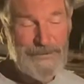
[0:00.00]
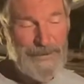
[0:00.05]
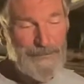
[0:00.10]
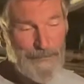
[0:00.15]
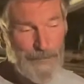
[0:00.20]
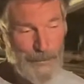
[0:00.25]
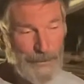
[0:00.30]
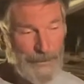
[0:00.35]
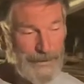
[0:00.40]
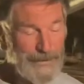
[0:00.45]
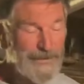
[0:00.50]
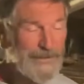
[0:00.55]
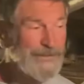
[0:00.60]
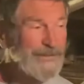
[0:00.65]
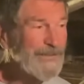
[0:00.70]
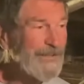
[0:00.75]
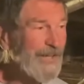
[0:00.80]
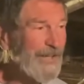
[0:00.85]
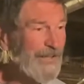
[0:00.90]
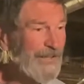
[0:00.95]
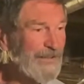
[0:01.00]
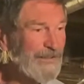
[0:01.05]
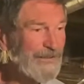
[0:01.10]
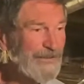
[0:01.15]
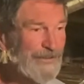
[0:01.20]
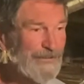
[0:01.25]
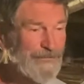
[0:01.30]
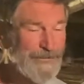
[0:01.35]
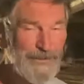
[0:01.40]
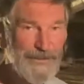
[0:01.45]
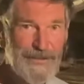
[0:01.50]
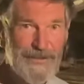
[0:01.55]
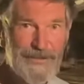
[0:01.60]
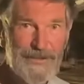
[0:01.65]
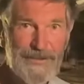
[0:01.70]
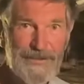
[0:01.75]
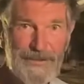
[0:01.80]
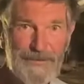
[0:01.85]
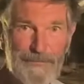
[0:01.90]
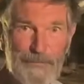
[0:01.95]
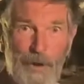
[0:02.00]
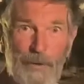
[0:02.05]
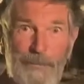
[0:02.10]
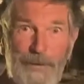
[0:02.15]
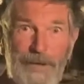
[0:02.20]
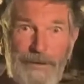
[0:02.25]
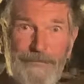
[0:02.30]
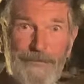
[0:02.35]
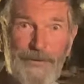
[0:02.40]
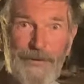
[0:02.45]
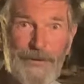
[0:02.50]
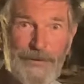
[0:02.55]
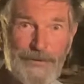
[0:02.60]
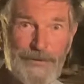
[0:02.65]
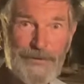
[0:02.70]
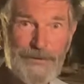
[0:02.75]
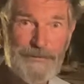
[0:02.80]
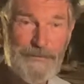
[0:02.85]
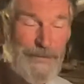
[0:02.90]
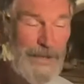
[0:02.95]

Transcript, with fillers: important thing, and the, the propane furnace.